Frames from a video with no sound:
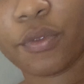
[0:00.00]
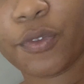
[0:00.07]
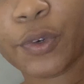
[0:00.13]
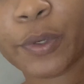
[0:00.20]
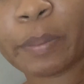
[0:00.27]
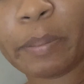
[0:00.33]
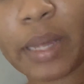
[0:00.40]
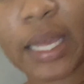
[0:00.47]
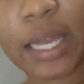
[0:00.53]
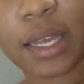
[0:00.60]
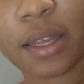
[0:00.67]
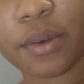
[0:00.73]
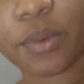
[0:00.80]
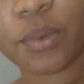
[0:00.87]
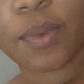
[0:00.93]
For
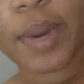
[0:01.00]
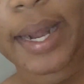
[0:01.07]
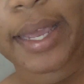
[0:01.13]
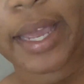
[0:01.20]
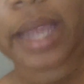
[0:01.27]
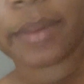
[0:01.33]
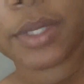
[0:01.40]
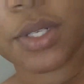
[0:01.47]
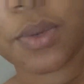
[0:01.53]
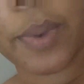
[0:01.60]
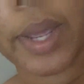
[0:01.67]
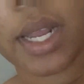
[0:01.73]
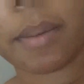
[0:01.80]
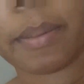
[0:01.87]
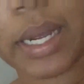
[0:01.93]
me, when it came to
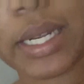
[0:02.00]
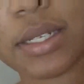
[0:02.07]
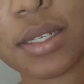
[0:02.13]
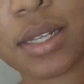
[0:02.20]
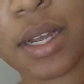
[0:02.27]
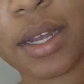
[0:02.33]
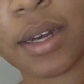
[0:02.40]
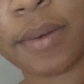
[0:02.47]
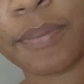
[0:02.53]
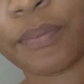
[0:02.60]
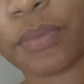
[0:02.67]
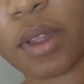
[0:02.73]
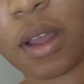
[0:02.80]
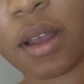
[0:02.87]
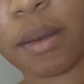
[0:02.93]
weaning my son,
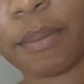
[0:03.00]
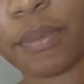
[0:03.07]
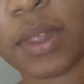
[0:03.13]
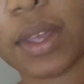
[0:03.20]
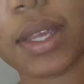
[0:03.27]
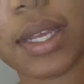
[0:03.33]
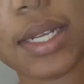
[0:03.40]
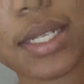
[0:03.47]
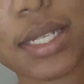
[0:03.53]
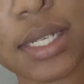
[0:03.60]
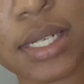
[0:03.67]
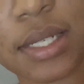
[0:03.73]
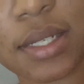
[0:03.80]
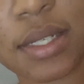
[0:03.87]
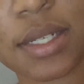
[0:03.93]
the
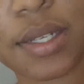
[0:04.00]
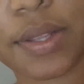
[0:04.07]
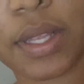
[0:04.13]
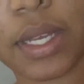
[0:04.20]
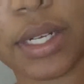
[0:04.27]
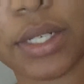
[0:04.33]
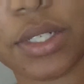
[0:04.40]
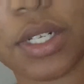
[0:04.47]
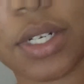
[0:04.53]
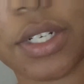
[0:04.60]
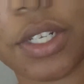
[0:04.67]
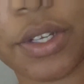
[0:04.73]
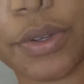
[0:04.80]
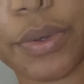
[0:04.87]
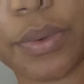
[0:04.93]
easiest thing to
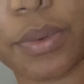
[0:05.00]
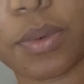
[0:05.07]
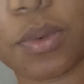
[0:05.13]
do,